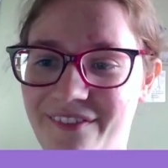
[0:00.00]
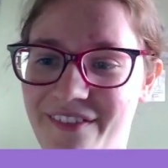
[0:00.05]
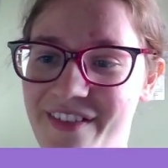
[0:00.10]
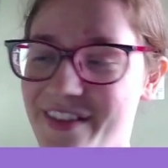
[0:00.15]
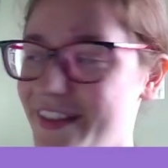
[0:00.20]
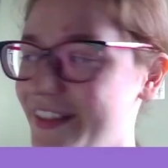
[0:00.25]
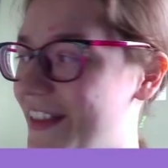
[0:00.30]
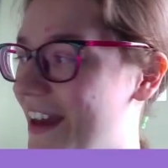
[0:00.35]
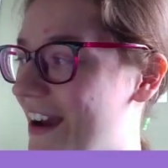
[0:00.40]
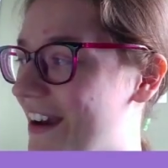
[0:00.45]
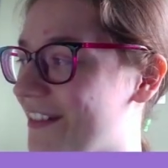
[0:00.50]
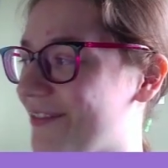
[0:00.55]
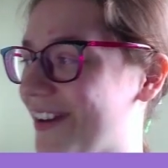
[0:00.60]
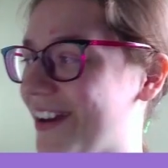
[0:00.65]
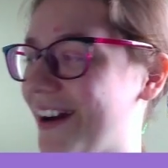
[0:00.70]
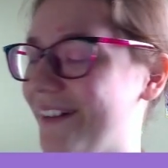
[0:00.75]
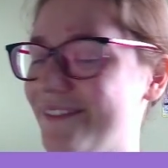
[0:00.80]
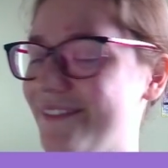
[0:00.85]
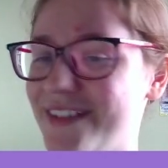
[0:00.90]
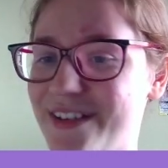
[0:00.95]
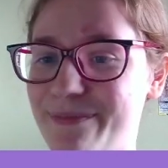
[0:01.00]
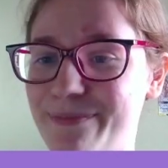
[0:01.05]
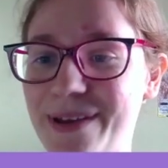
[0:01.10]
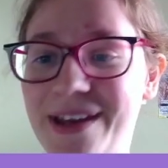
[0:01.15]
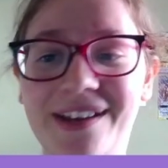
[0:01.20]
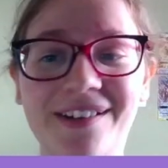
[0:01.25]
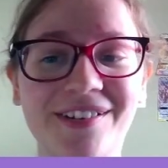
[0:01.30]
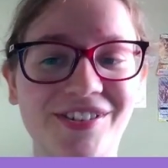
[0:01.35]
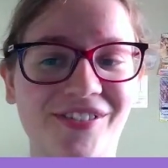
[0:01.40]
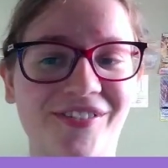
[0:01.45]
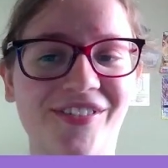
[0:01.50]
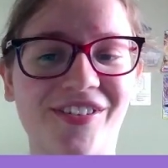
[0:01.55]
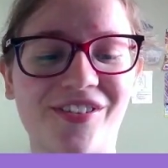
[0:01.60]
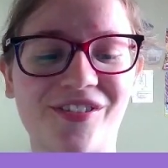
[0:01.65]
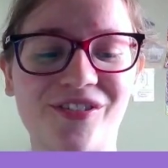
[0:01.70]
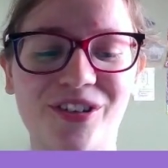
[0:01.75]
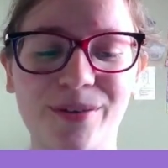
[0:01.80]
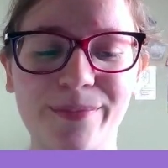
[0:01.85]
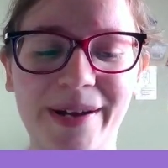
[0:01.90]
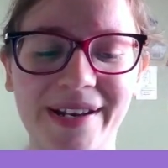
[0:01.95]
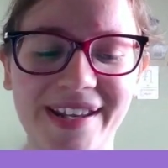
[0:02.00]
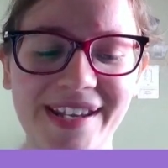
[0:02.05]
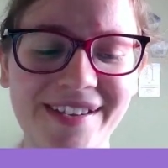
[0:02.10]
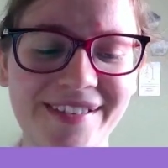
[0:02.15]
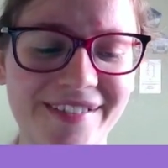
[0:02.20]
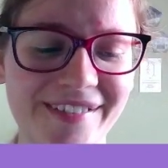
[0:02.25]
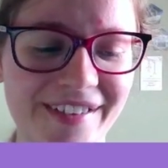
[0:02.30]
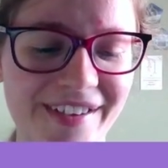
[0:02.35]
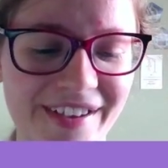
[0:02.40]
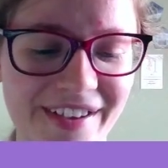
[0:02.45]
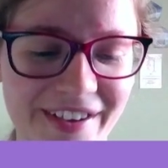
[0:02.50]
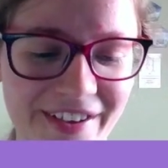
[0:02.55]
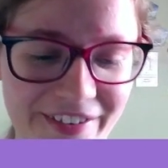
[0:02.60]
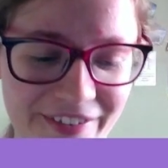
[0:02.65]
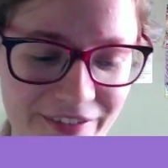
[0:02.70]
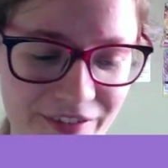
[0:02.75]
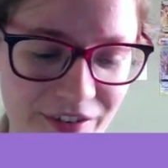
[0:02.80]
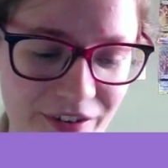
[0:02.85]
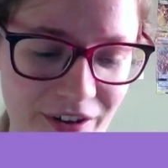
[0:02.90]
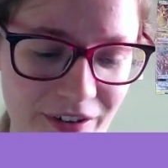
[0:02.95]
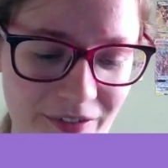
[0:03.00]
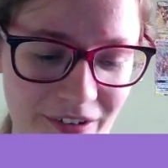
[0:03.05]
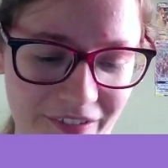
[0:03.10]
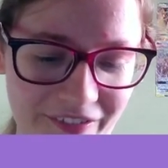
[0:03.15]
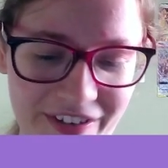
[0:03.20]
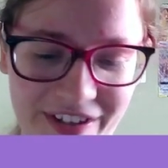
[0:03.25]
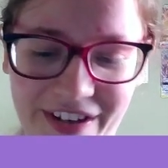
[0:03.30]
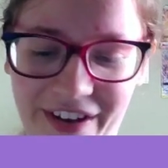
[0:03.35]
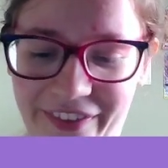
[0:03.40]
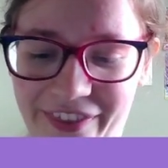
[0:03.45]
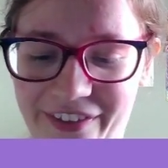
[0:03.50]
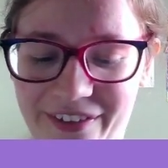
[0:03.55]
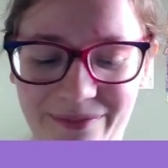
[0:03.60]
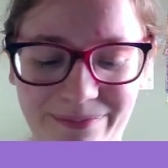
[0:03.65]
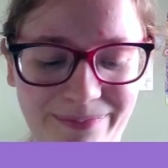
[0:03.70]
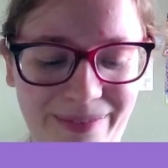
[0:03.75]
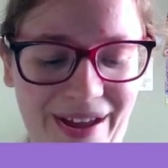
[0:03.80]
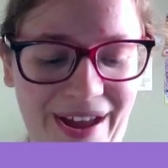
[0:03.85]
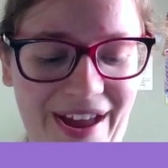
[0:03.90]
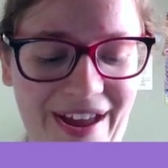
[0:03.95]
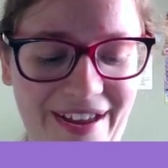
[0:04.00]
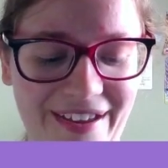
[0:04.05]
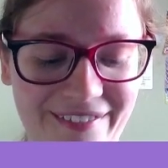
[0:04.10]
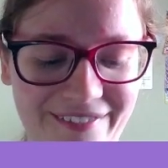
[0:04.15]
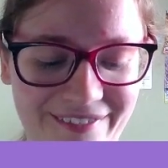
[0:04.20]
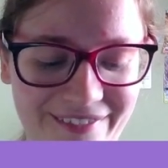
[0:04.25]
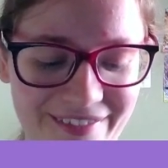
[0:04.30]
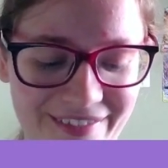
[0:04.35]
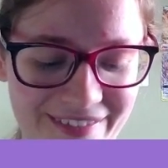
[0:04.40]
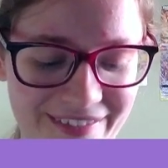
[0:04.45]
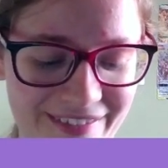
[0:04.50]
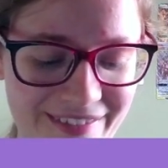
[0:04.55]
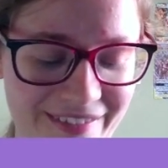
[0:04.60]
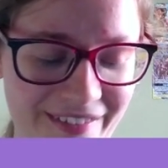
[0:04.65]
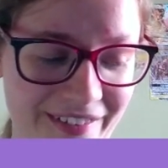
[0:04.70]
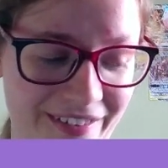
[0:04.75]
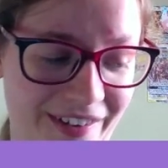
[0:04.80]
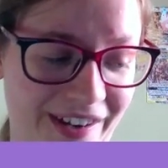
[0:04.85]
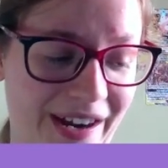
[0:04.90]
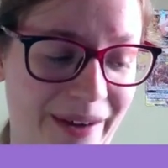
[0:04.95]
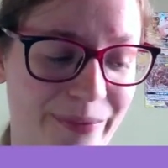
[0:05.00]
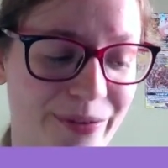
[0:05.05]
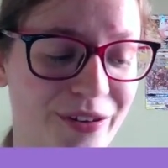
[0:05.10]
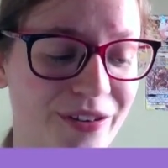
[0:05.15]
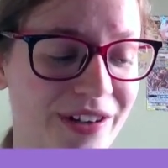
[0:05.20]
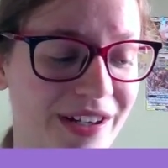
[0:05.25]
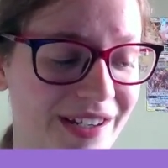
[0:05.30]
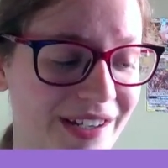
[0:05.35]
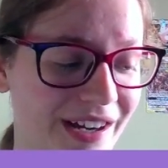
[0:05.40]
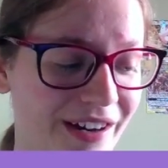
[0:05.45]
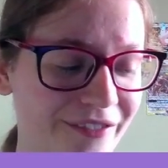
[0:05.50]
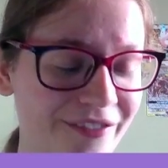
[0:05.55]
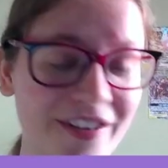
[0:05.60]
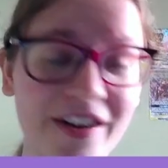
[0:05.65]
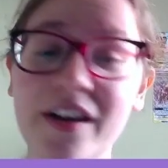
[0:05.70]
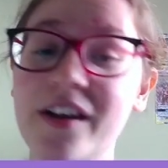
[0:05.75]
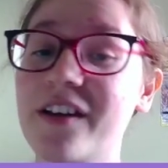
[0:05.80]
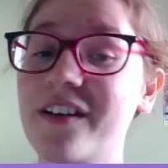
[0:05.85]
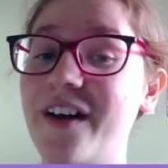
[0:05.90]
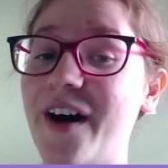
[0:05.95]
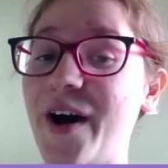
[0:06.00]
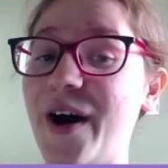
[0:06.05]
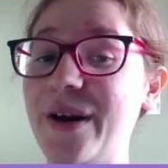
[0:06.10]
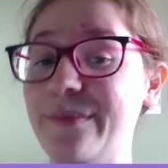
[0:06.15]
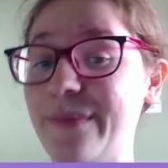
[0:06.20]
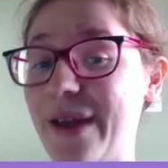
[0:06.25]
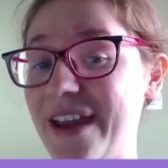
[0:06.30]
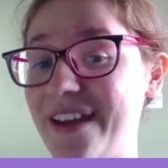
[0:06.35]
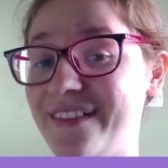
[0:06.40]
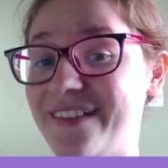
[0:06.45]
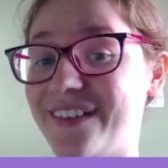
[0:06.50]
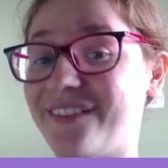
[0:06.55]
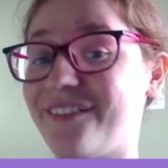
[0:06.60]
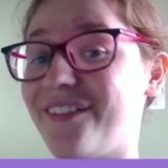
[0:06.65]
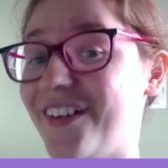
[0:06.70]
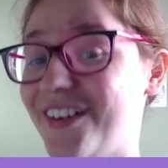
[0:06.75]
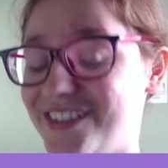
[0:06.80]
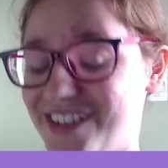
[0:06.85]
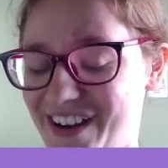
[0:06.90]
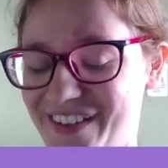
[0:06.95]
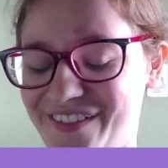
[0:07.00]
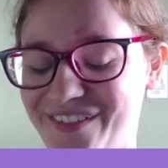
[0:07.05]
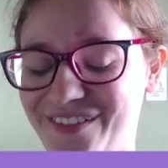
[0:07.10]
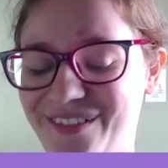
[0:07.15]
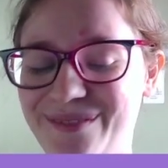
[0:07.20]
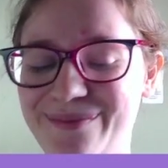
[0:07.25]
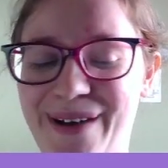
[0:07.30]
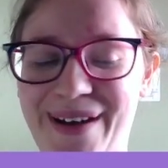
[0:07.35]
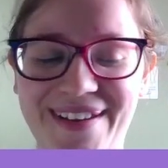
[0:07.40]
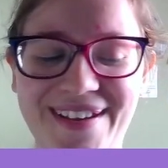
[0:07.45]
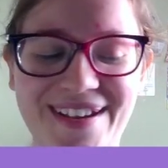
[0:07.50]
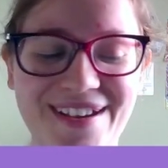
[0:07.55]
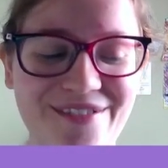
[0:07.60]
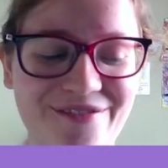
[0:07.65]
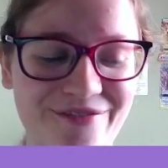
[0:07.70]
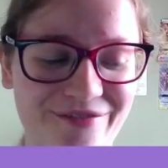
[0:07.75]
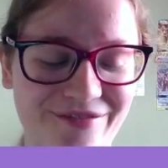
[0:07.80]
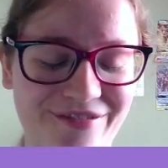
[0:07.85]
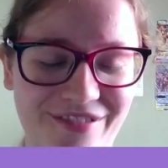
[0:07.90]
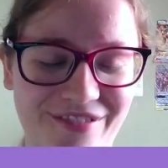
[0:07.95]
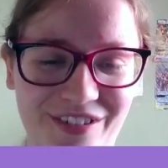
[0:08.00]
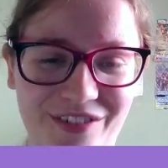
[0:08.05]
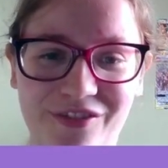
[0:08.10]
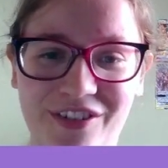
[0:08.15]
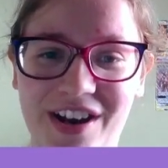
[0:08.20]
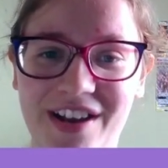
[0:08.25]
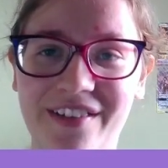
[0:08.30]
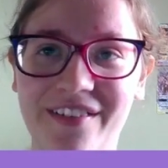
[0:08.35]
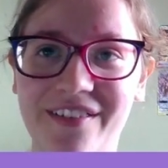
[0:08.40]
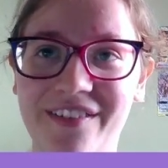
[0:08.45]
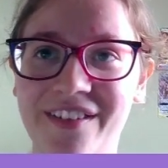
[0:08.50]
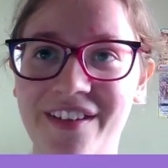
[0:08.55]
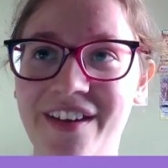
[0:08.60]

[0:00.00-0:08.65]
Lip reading: Next we come to Pikachu and Scorbunny, who are another pair that I absolutely love. I made a crochet squirrel bunny for a friend.